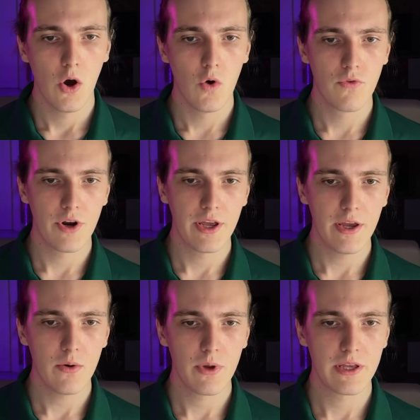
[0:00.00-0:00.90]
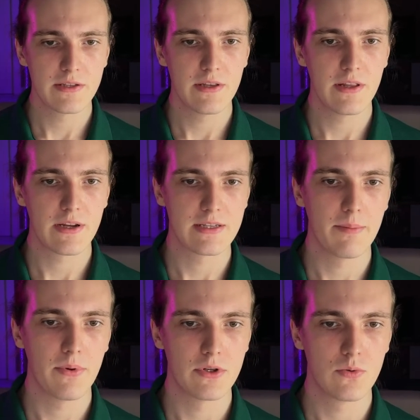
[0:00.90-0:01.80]
Over here, we can see that
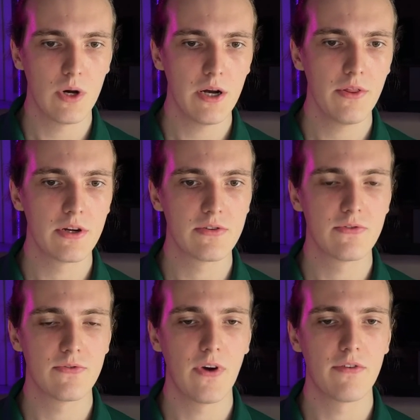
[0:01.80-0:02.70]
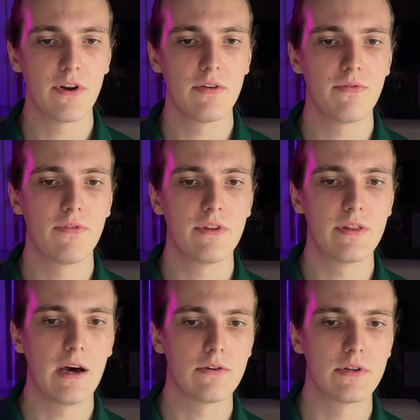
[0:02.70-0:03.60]
example as well. There's
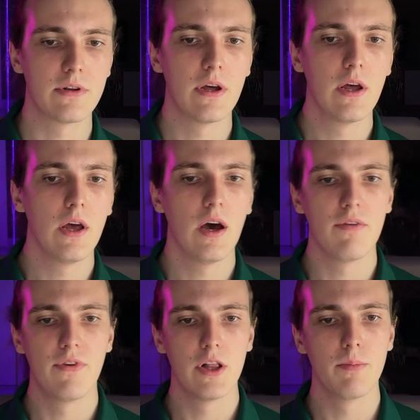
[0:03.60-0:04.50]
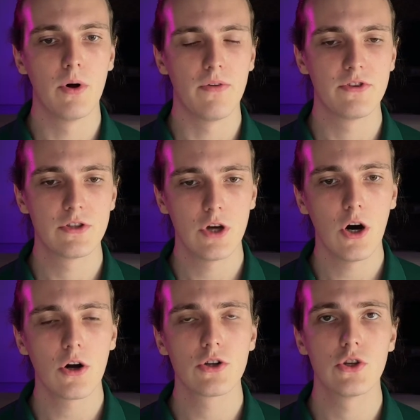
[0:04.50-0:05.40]
550,000 available of
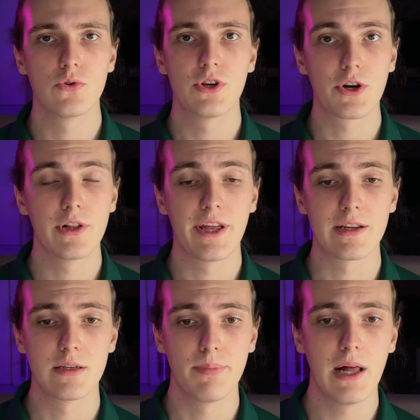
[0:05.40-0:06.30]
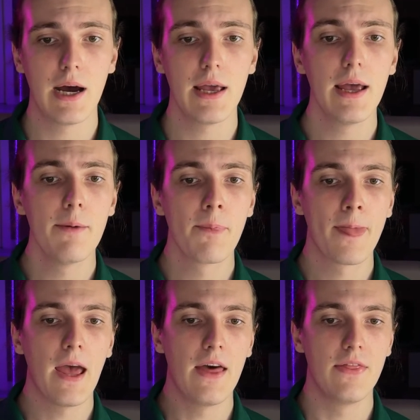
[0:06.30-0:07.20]
stock, so circulating supply,
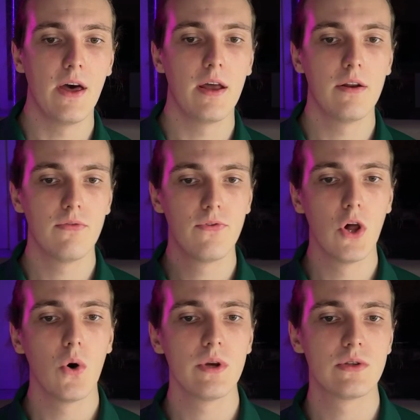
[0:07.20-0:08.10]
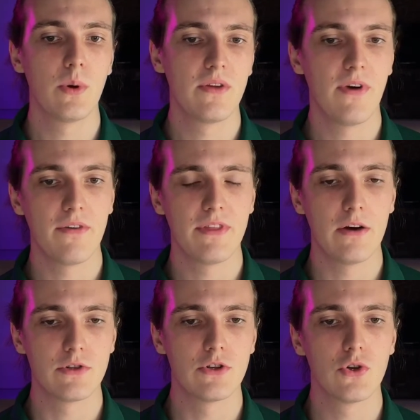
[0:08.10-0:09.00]
and then flow is
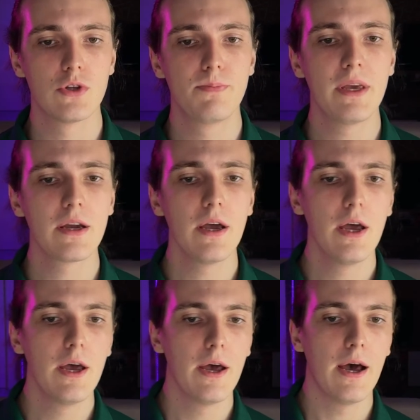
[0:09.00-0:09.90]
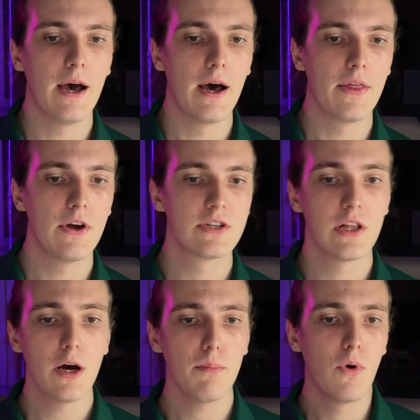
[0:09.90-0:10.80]
25,000. So it's being, there's a
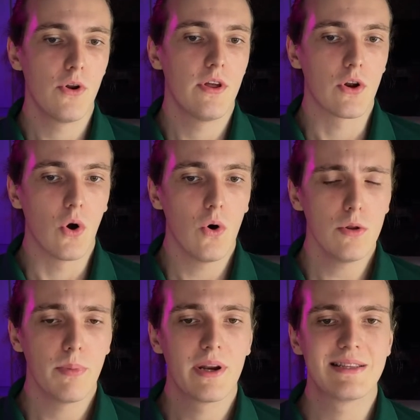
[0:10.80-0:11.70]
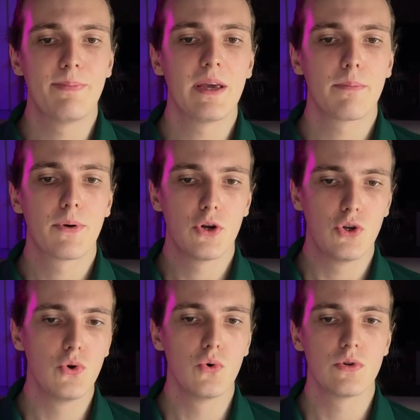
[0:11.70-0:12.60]
lot more than gold, but it's being
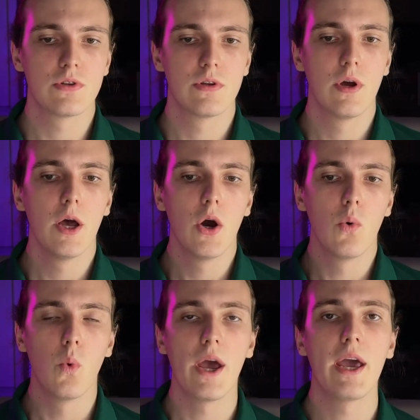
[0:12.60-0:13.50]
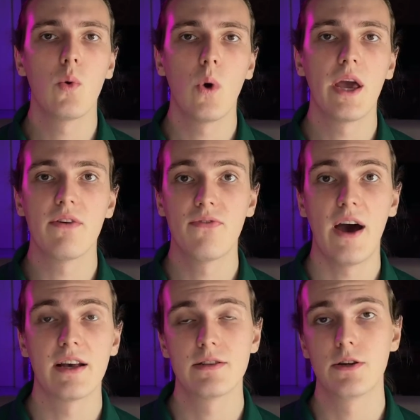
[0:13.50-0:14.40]
produced way, way
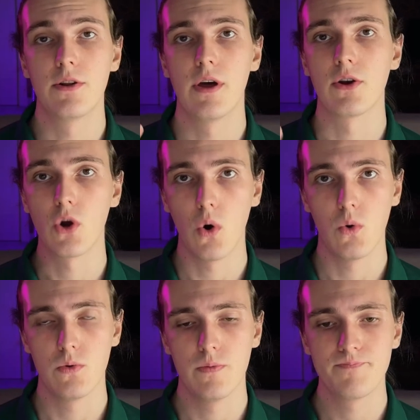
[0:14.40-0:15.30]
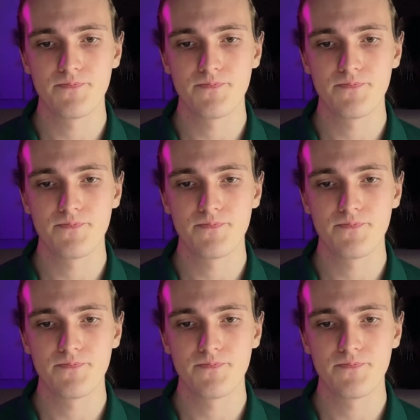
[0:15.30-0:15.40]
faster than gold.